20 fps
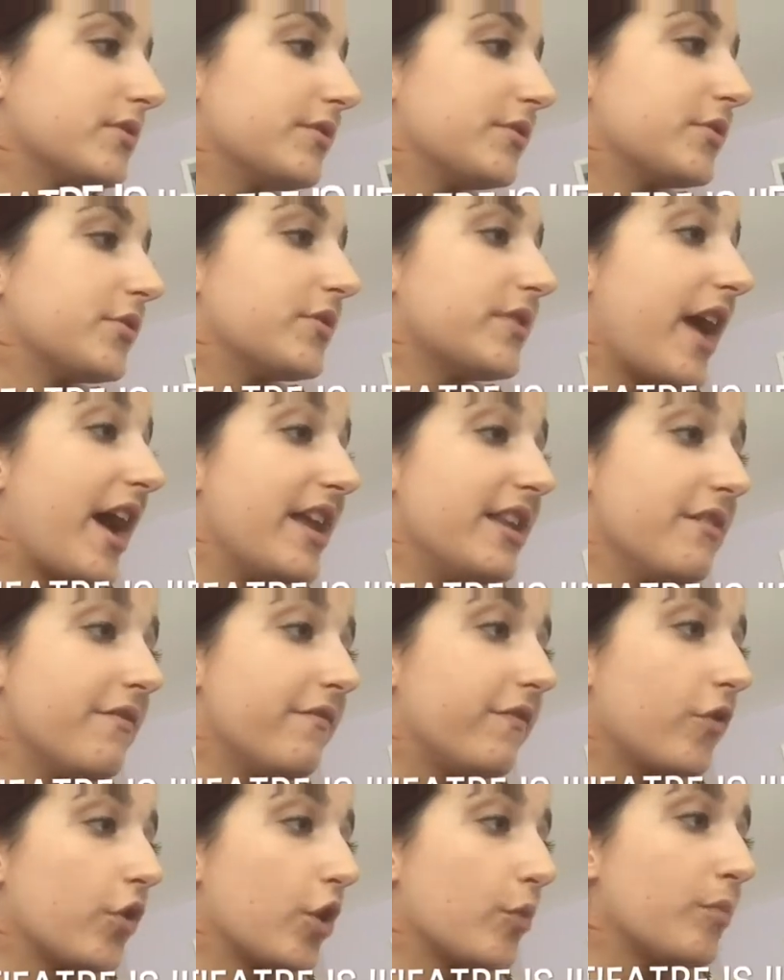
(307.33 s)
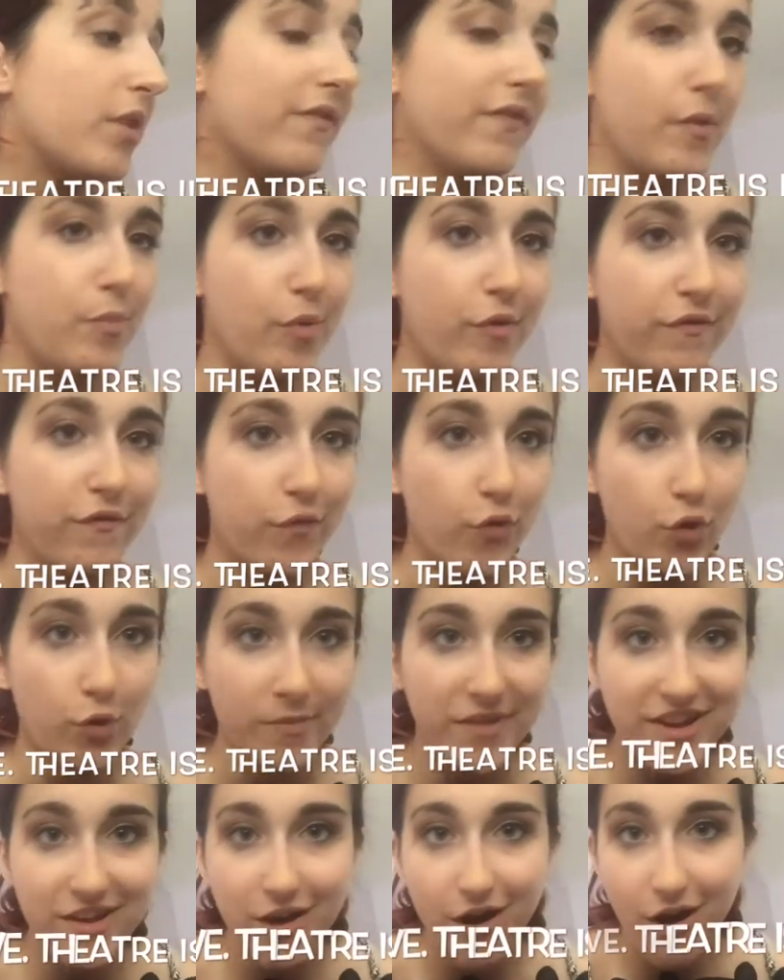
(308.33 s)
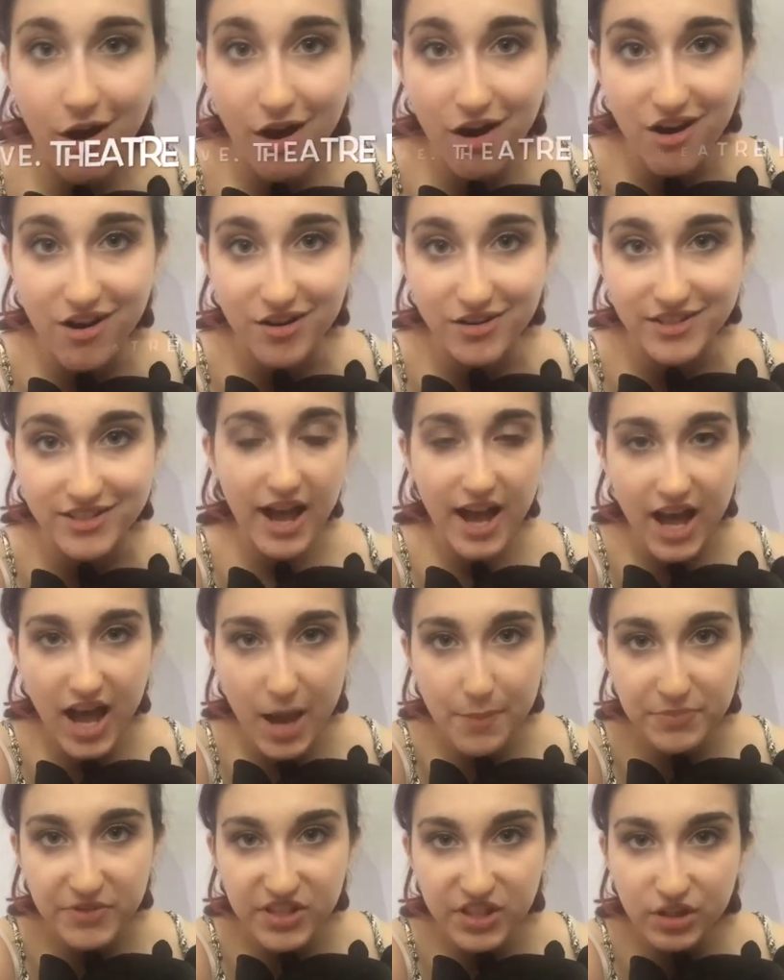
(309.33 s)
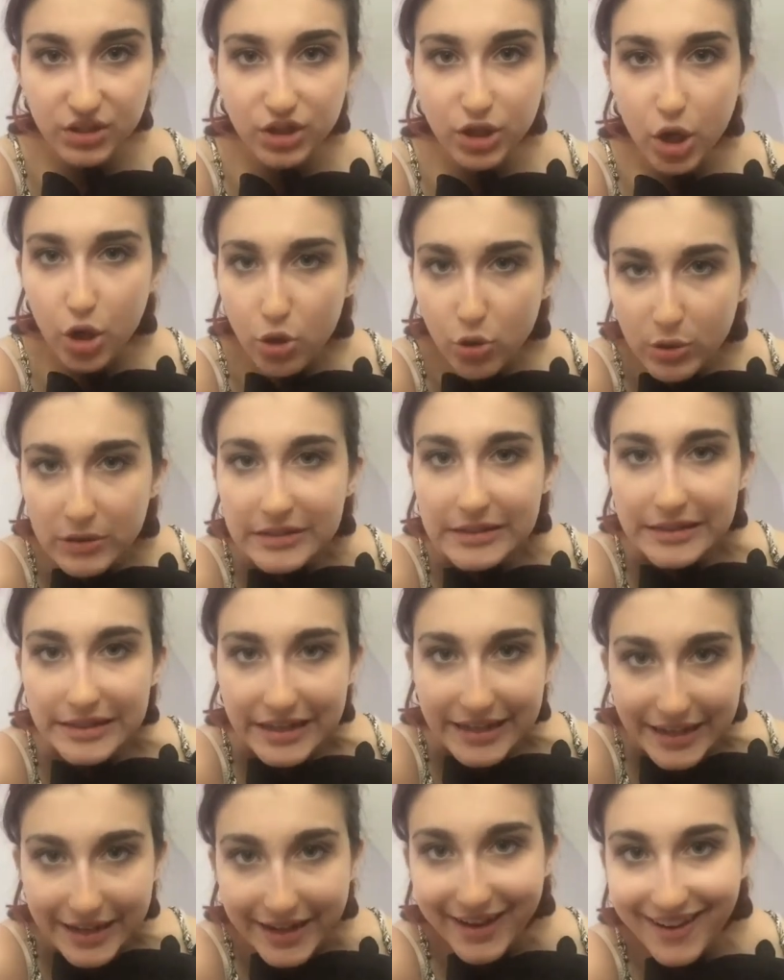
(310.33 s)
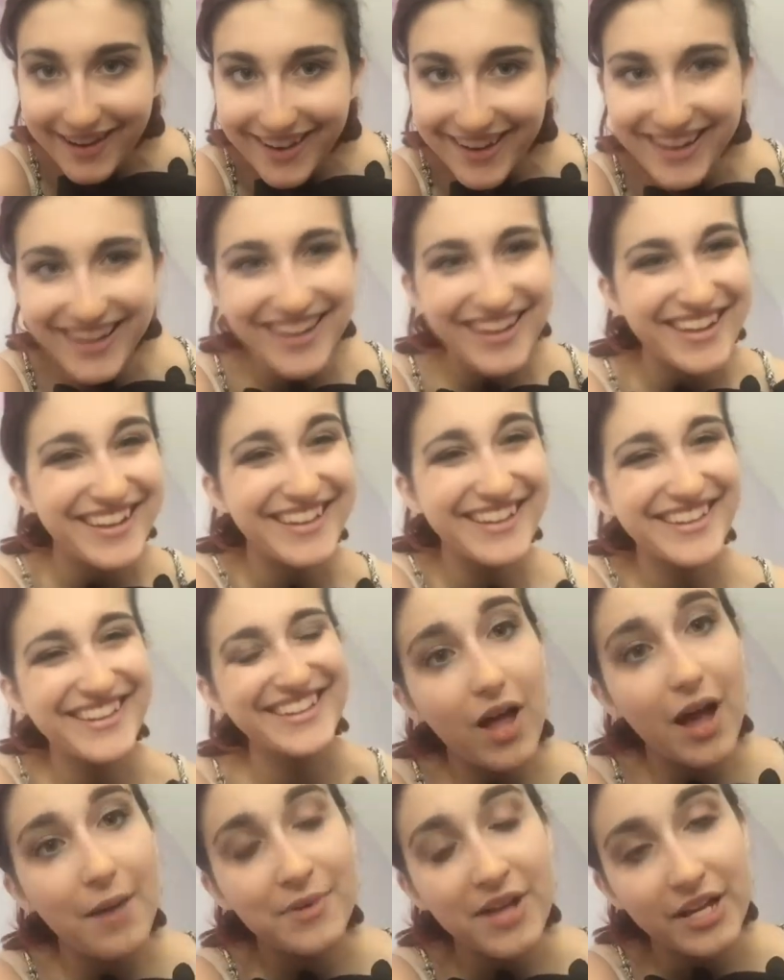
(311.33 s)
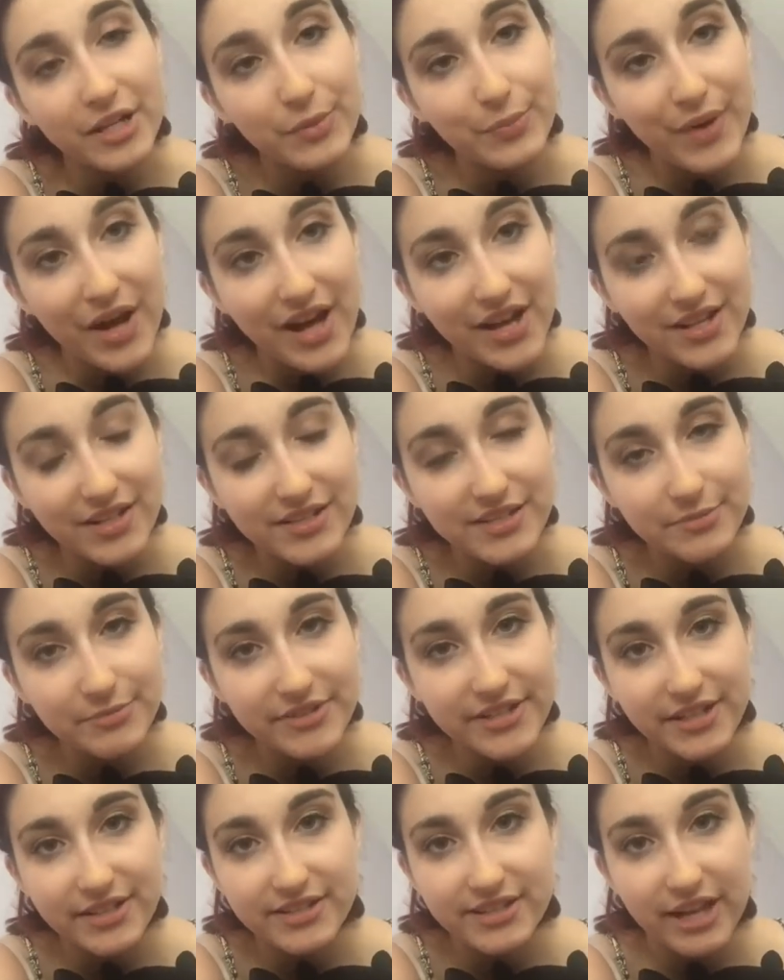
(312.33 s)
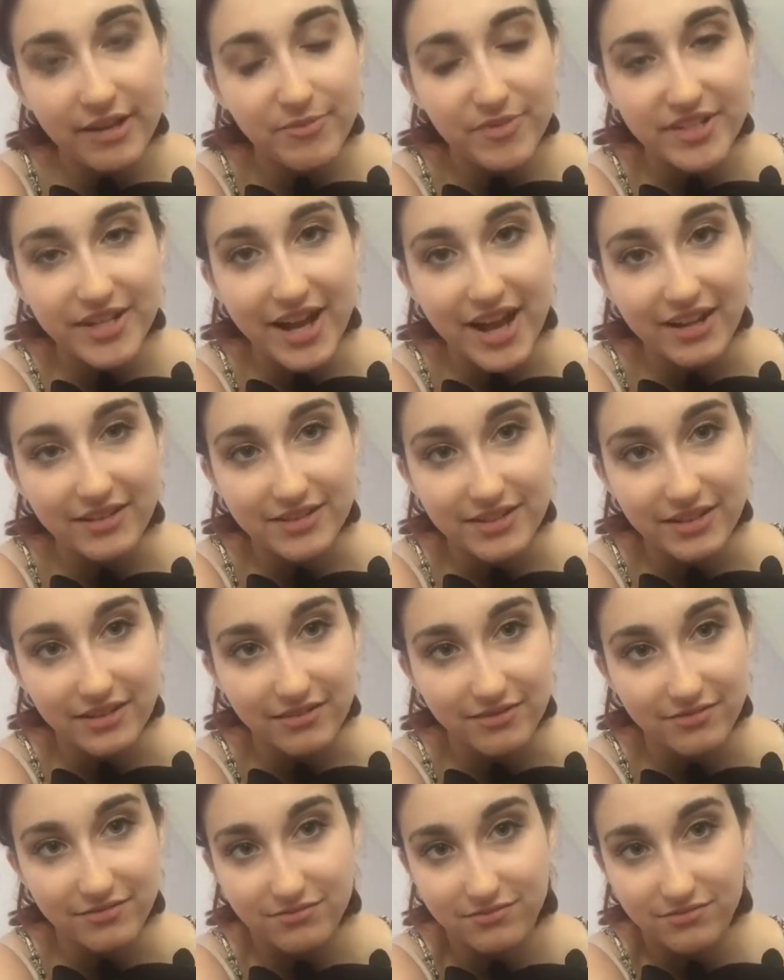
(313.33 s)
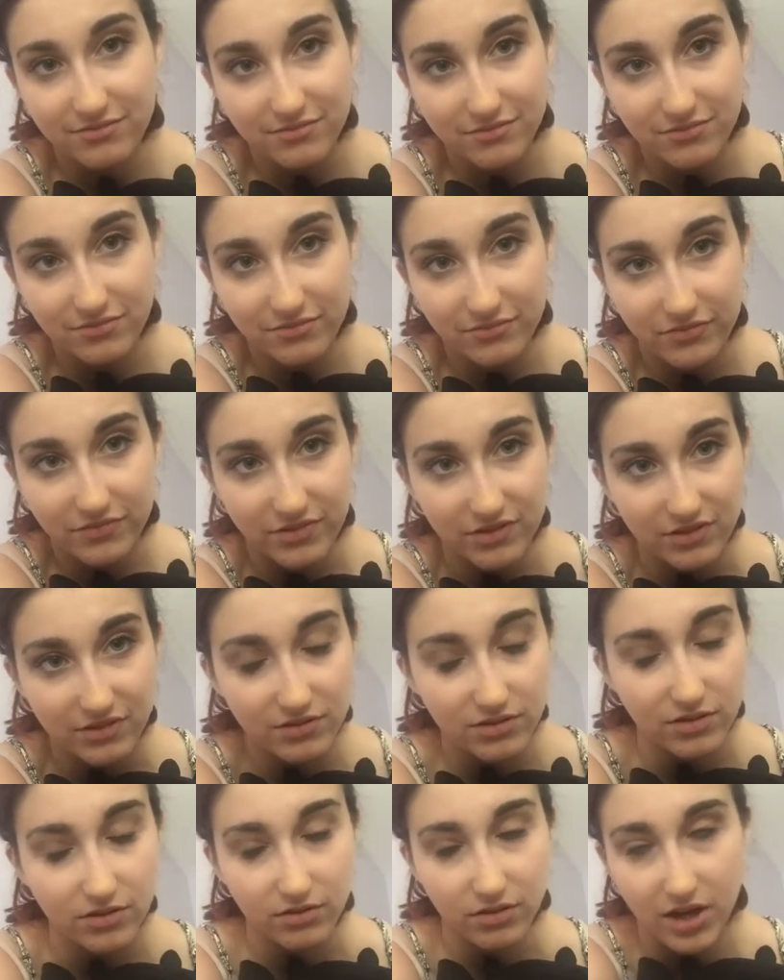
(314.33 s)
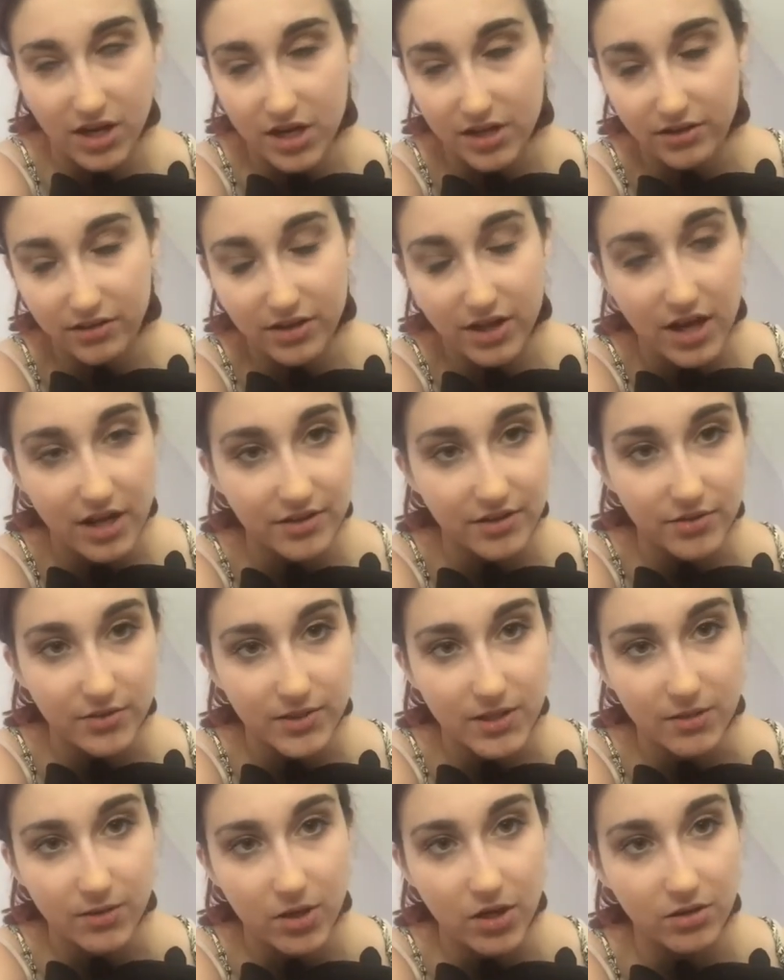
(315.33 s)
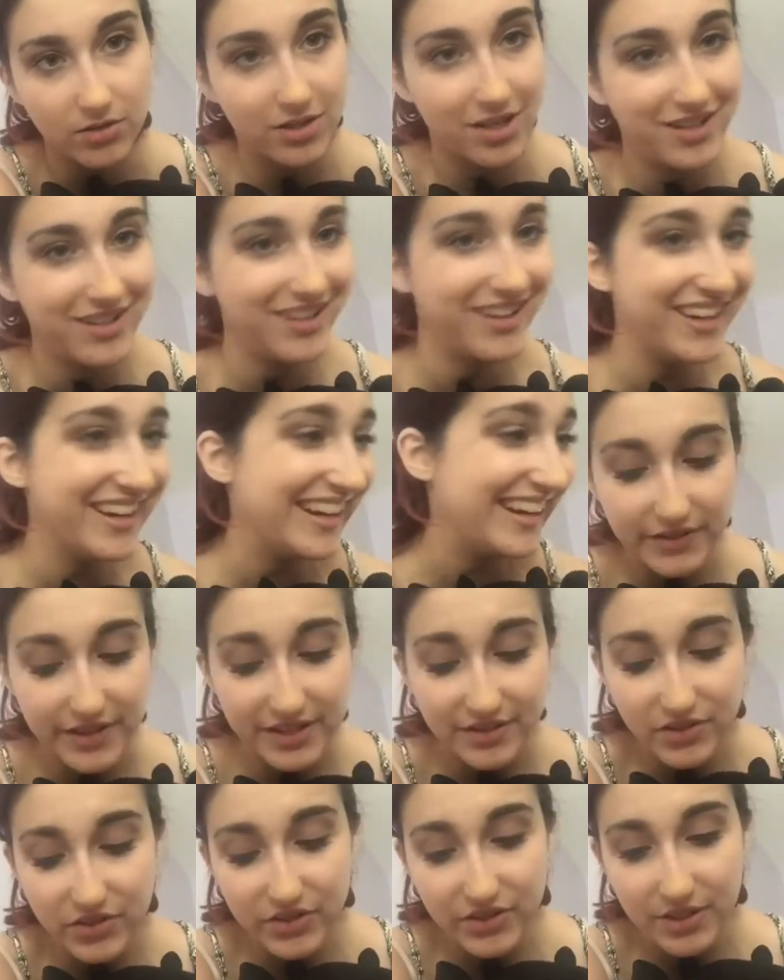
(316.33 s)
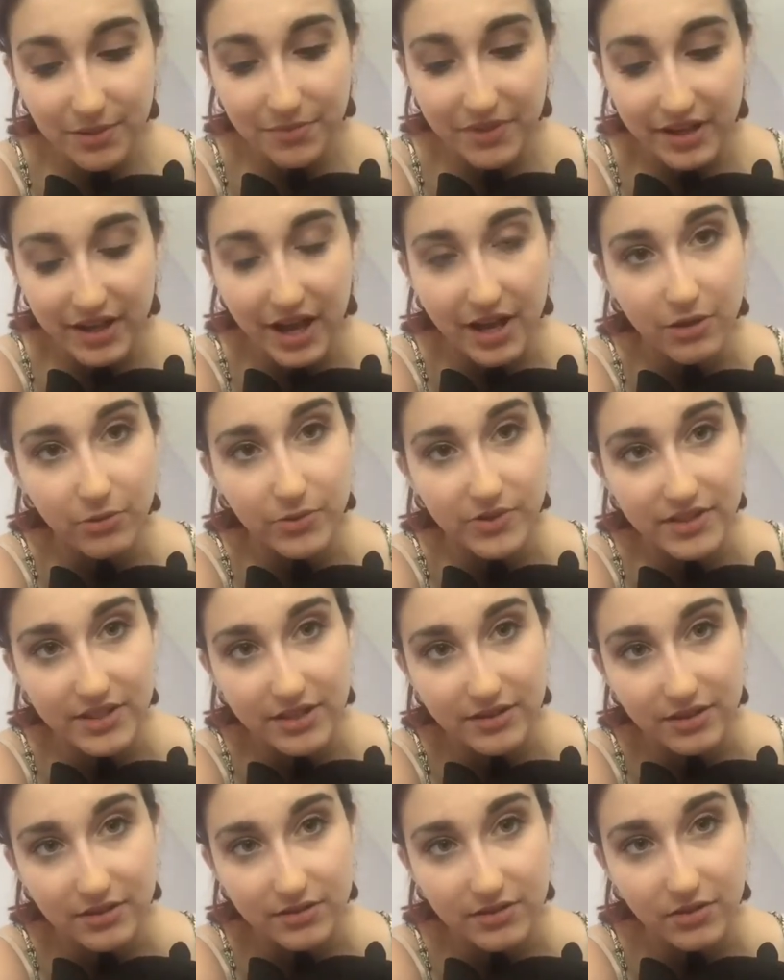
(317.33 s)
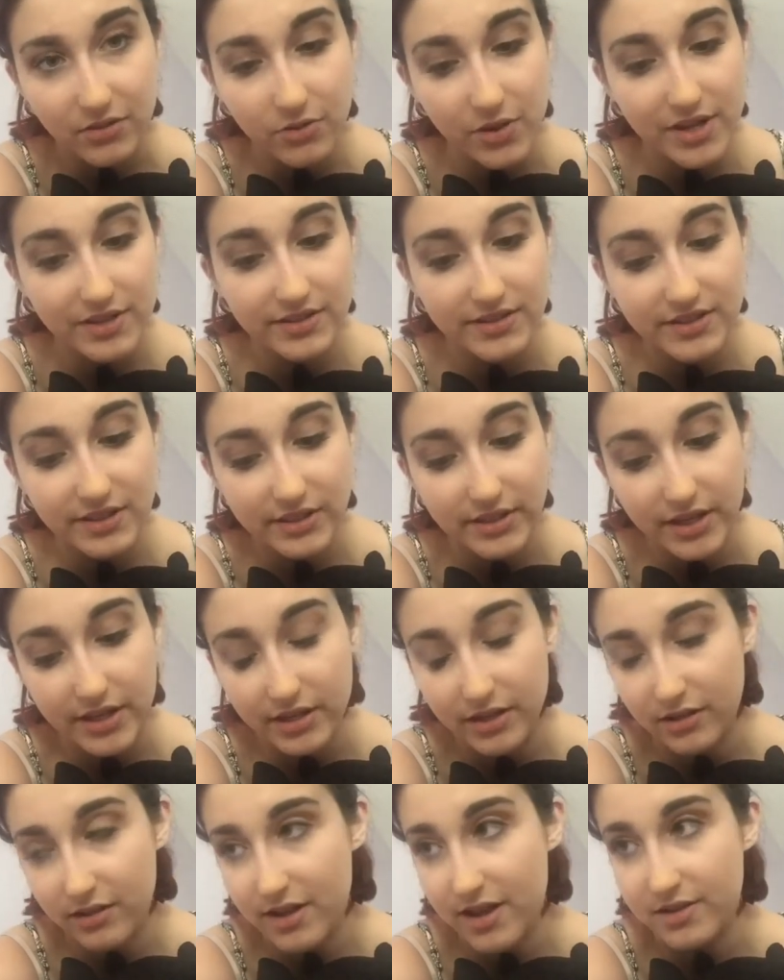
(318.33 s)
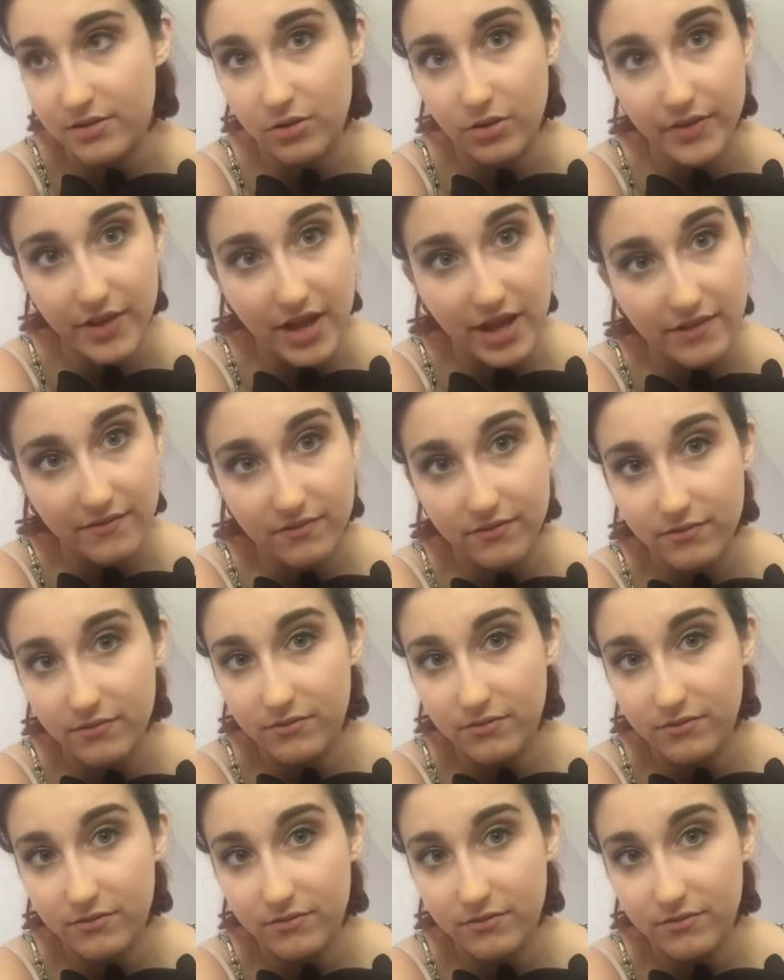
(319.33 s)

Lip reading: to learn any form of a performing art? Absolutely! I'm kind of biased because I've been acting for, oh god, god knows how long. That's just something I always like to do, and singing and all that